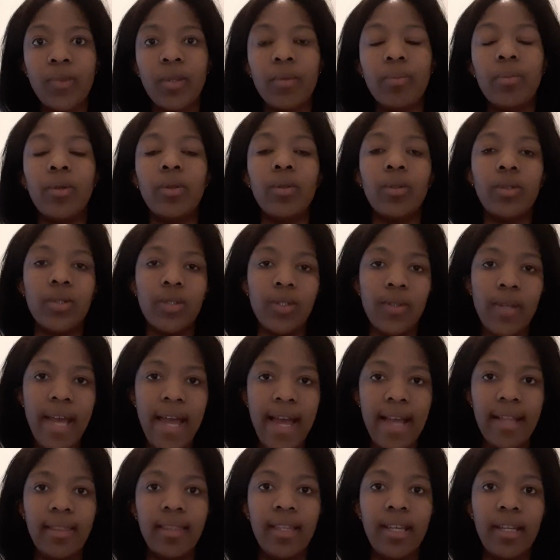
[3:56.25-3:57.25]
but also
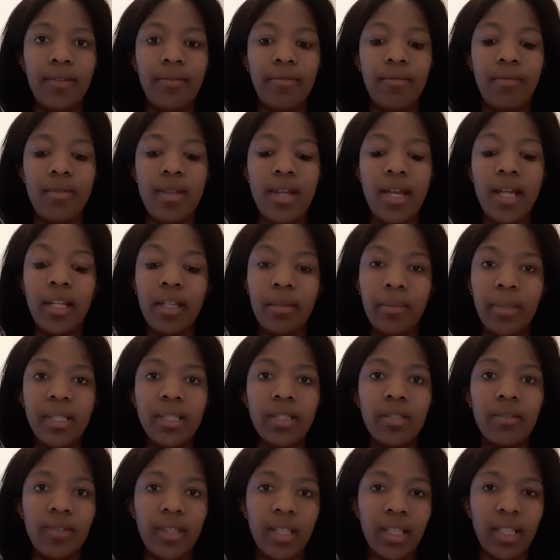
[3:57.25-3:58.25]
add that element
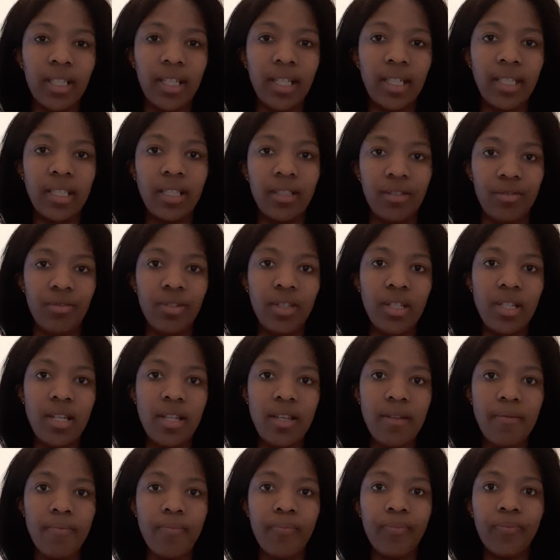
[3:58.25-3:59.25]
of thinking
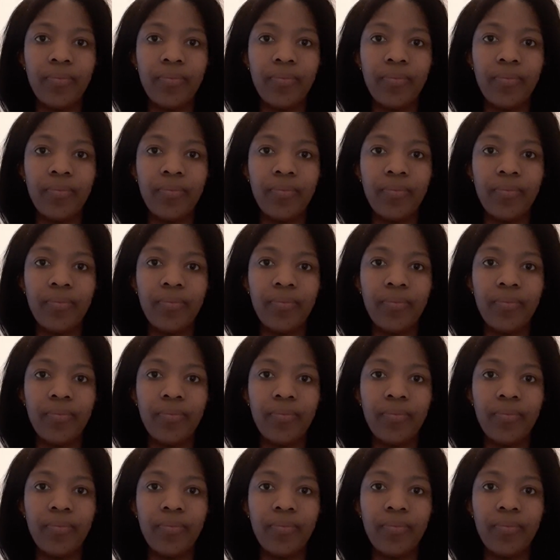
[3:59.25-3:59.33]
differently.